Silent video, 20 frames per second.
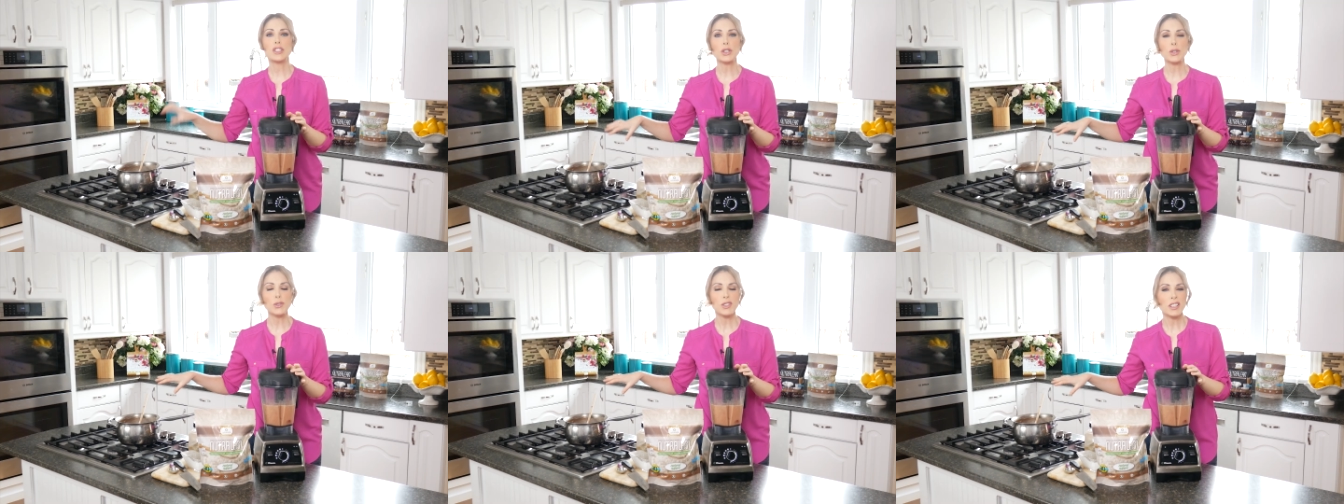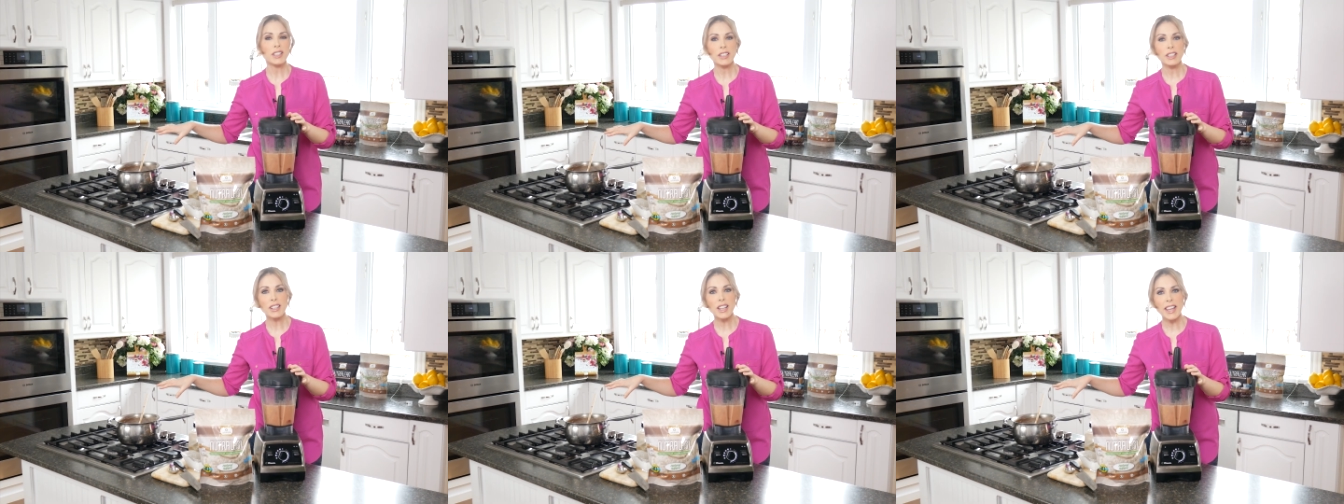use a
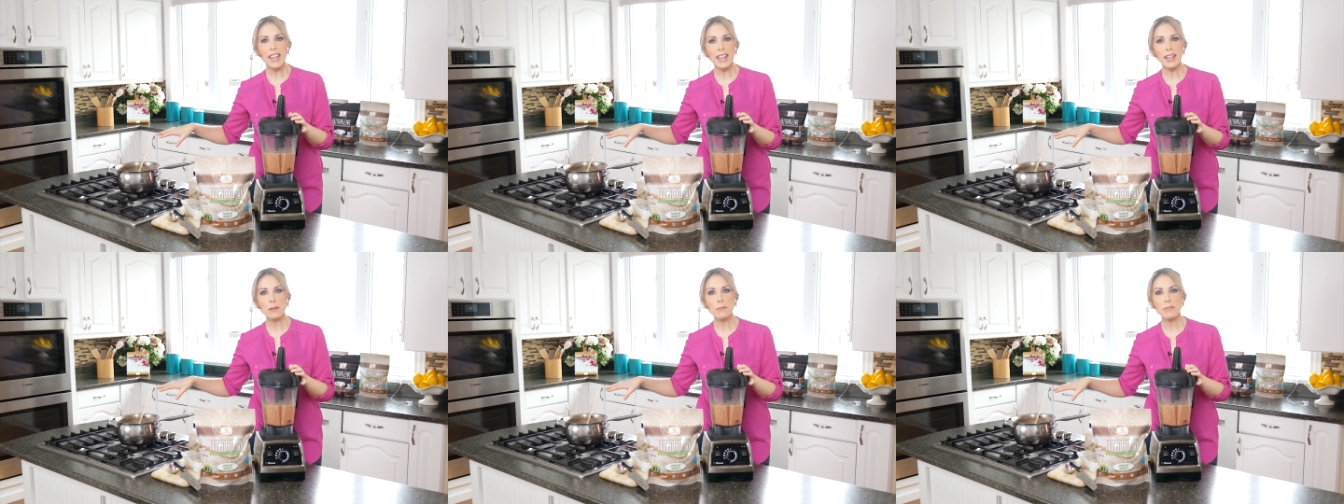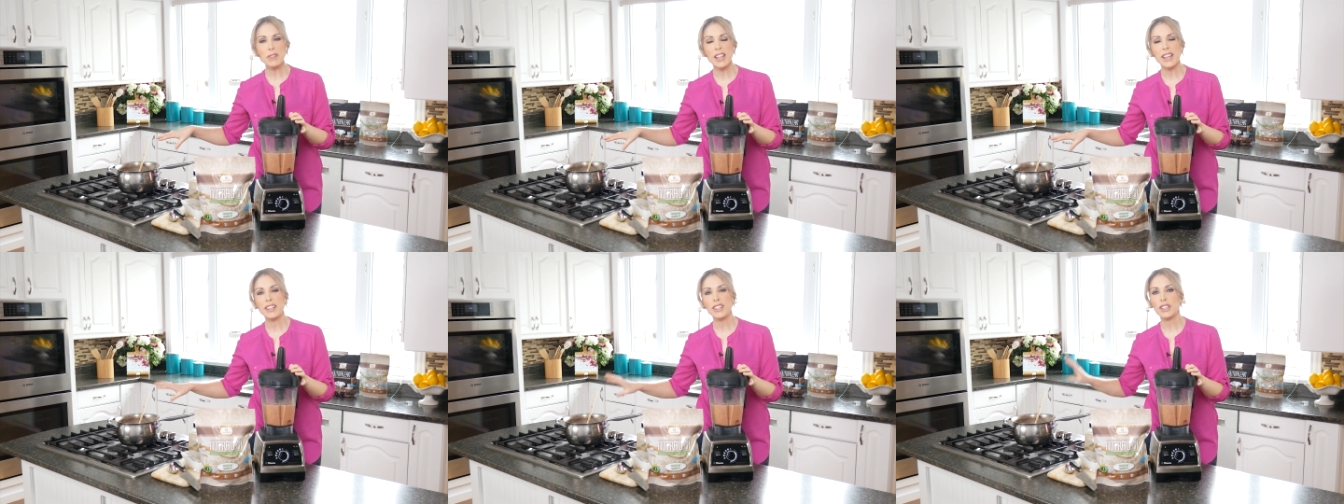little hand
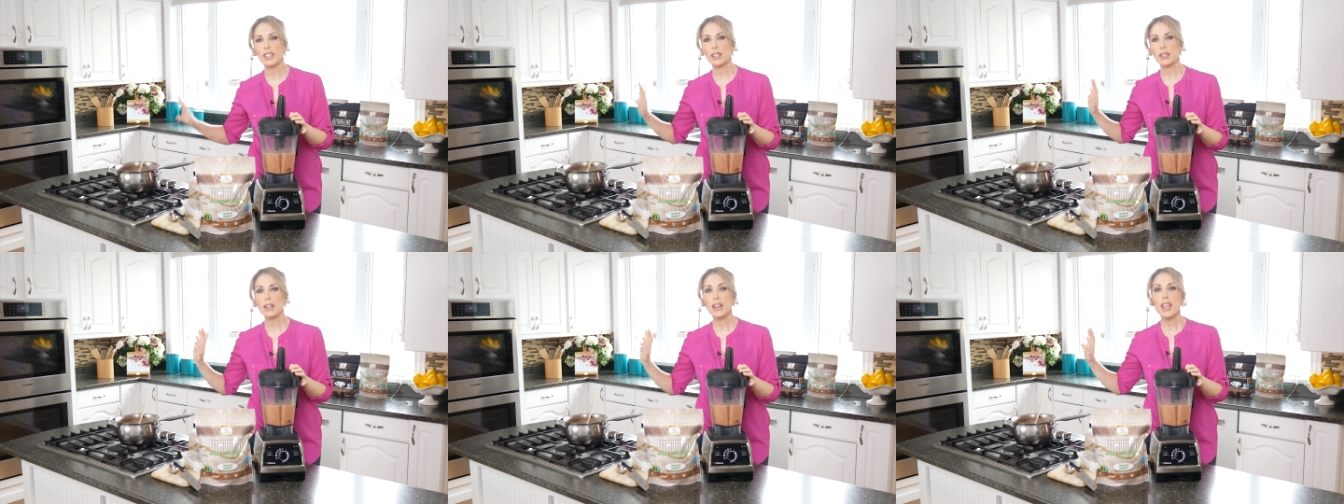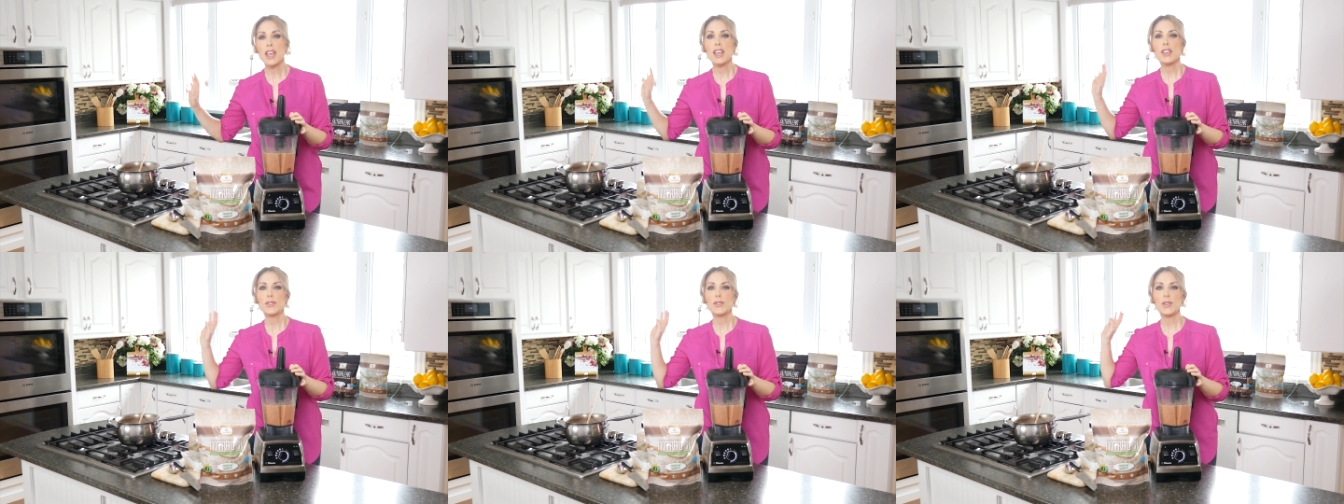blender
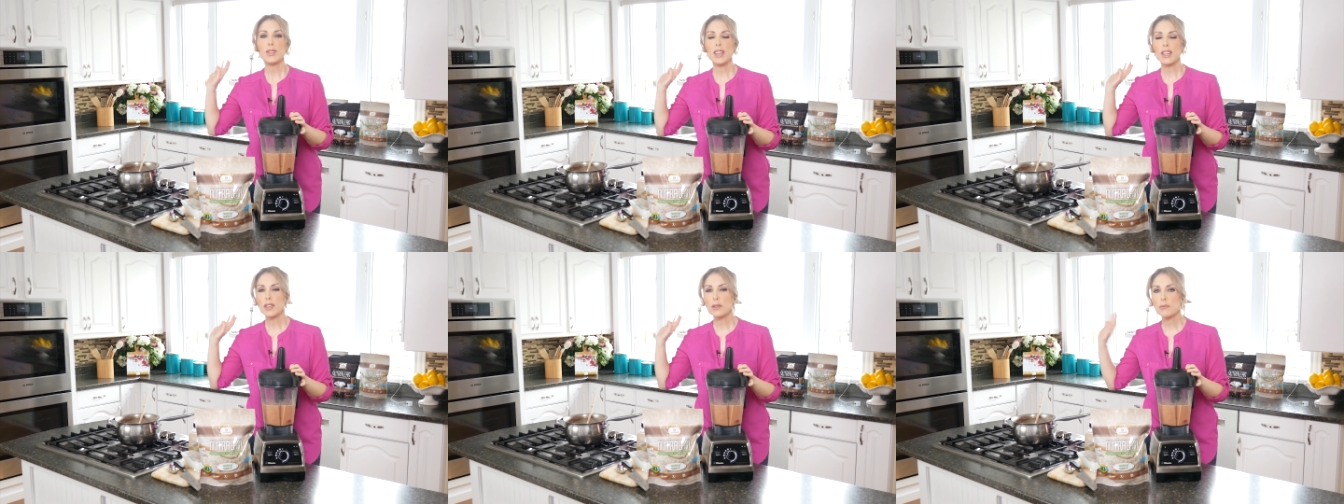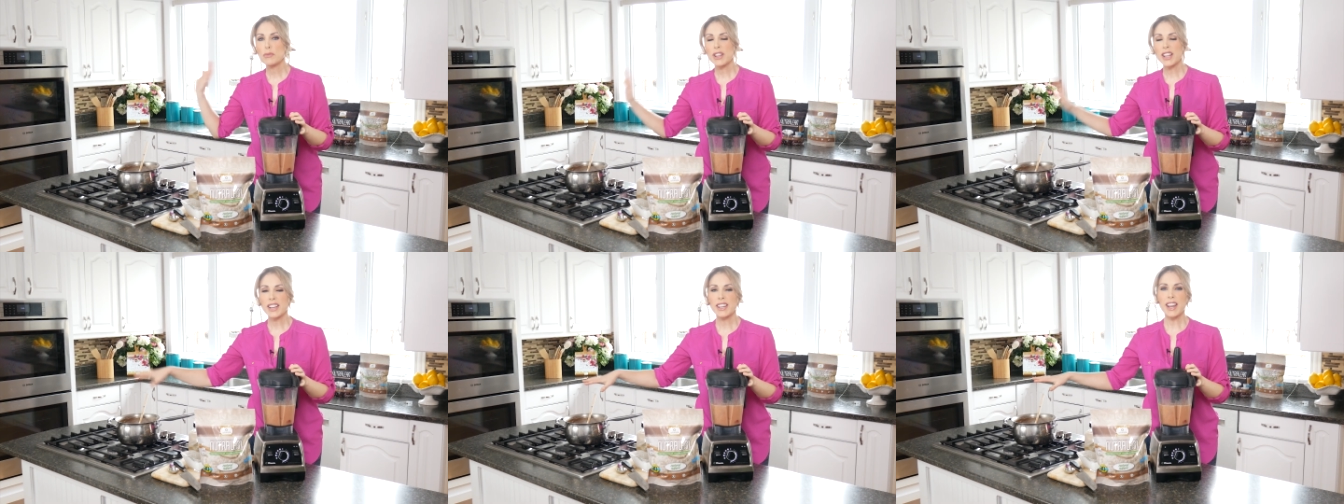so that you
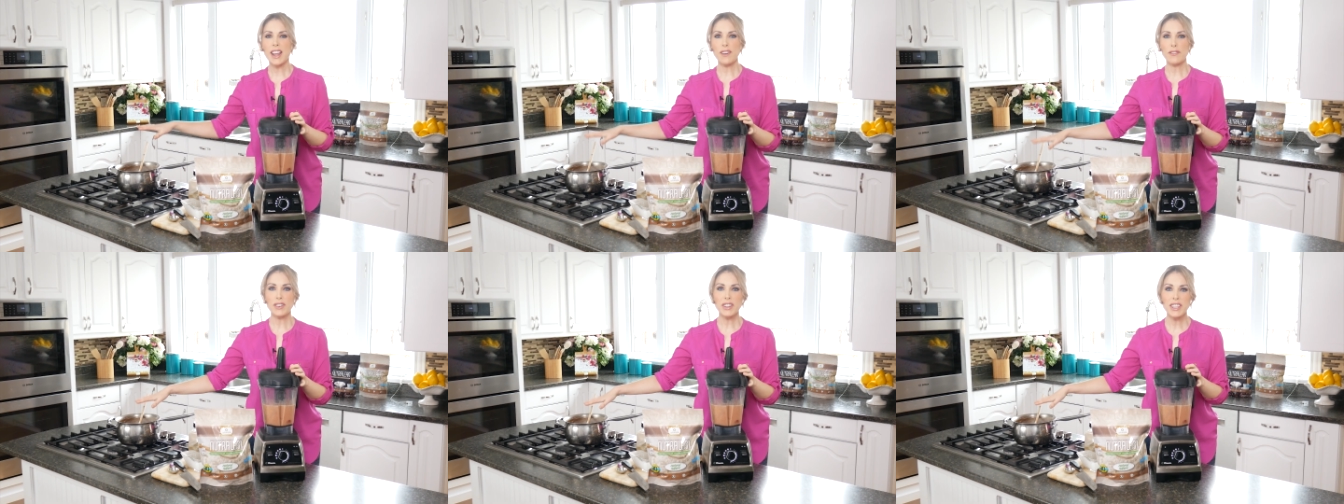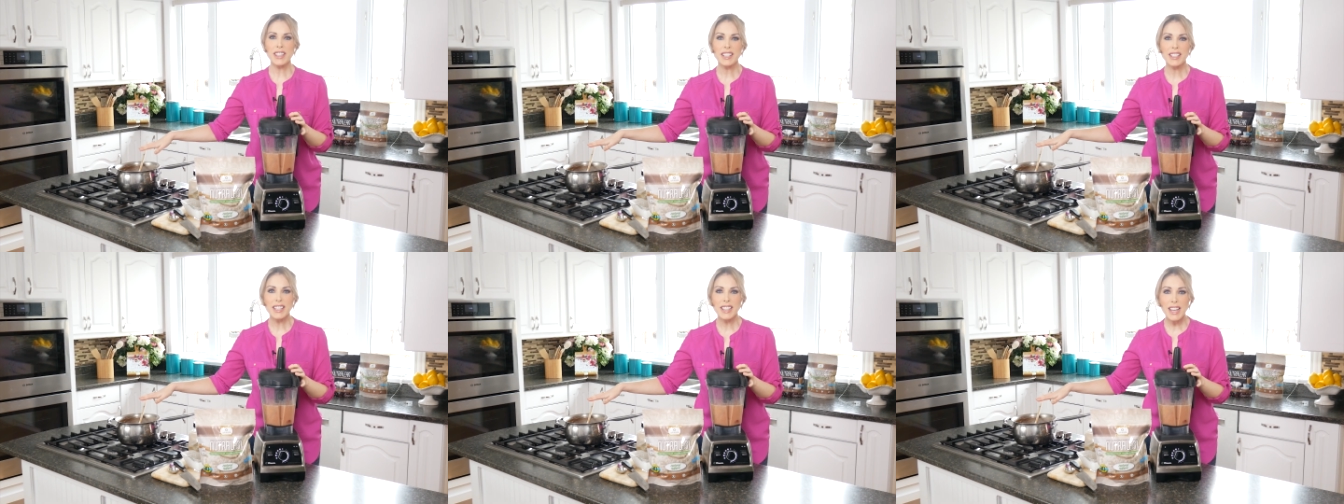blend
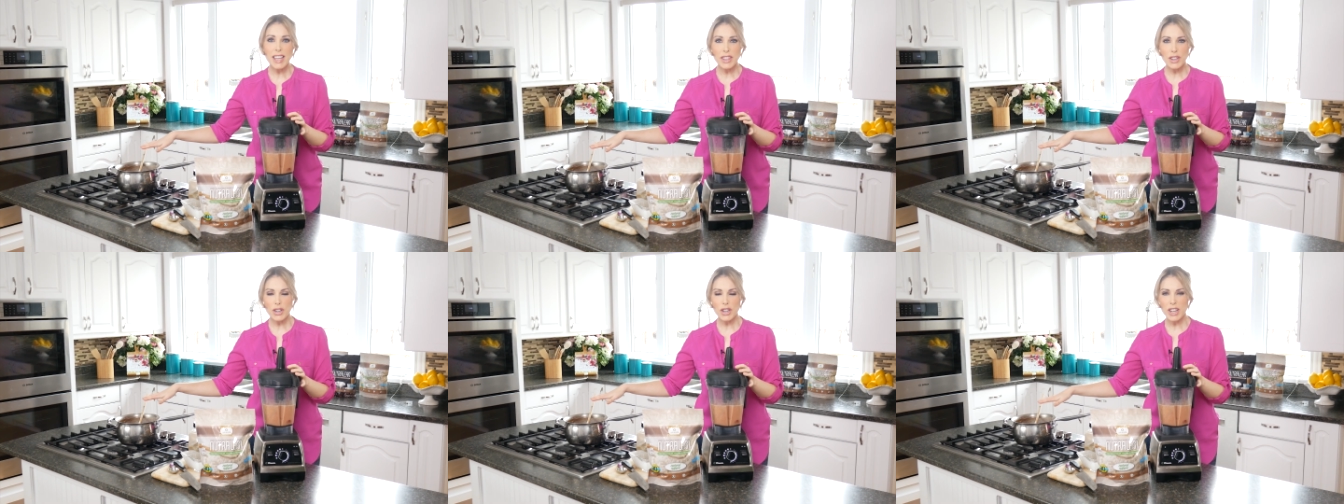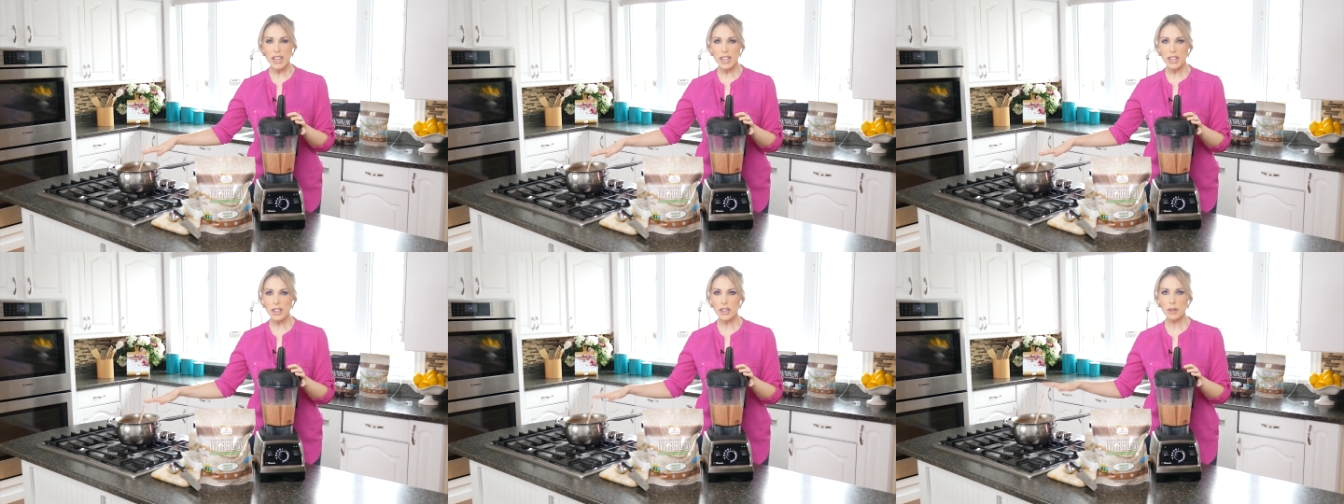everything together
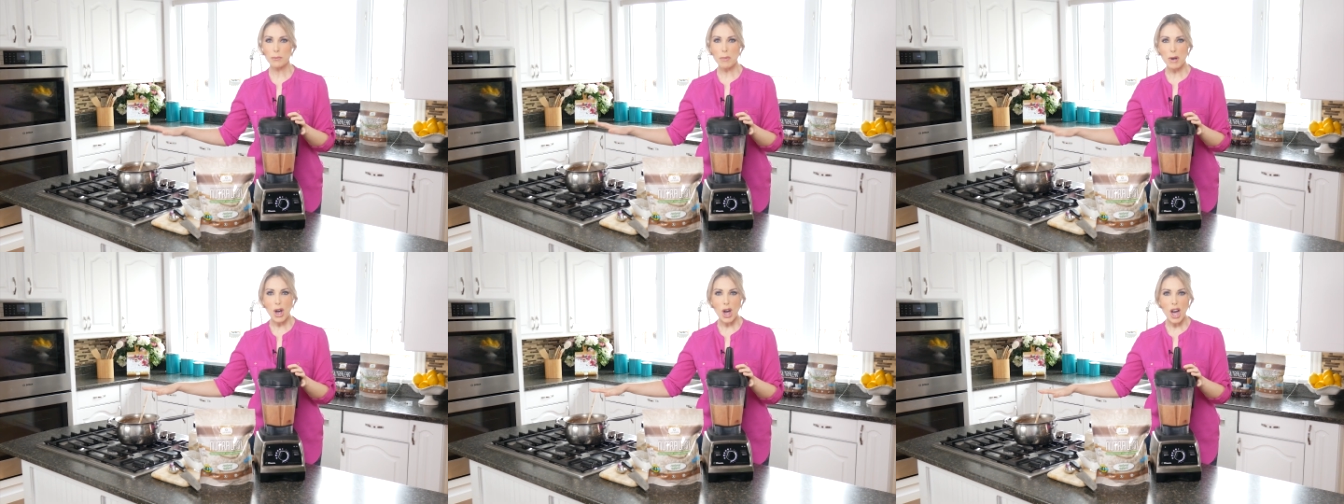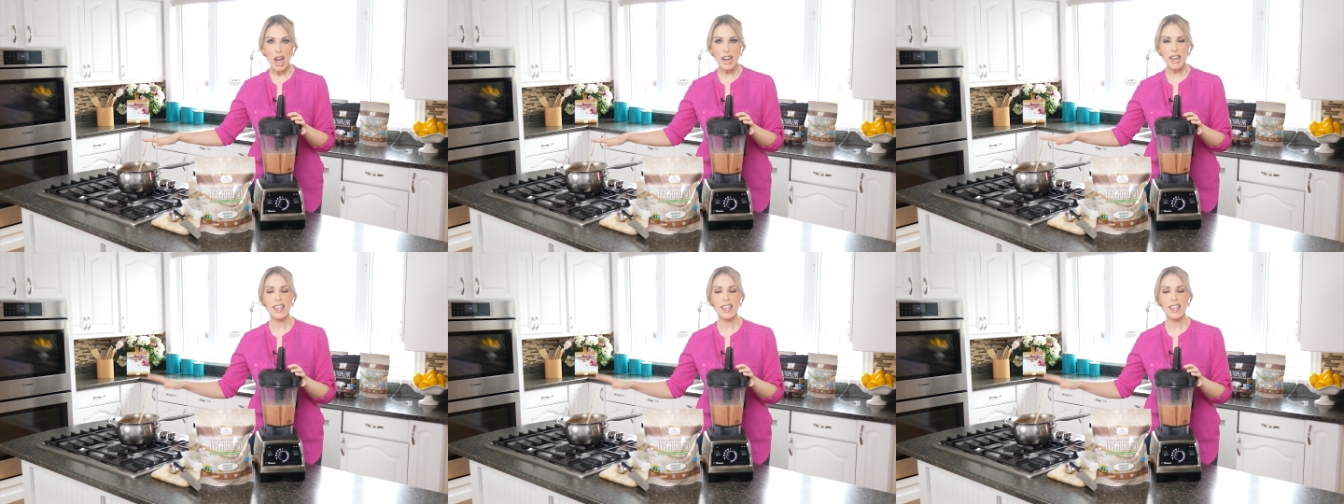in your pot,